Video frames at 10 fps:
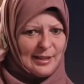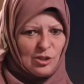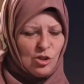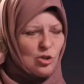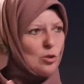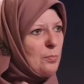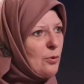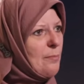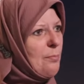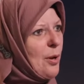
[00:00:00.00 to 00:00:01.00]
and
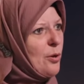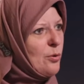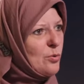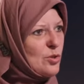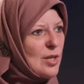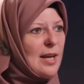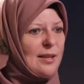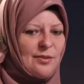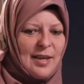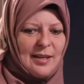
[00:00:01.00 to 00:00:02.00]
superimpose
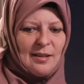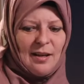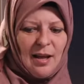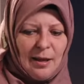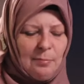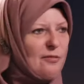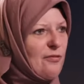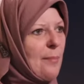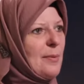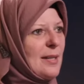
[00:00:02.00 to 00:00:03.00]
then hyper
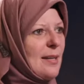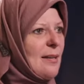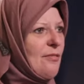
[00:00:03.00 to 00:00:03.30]
fem,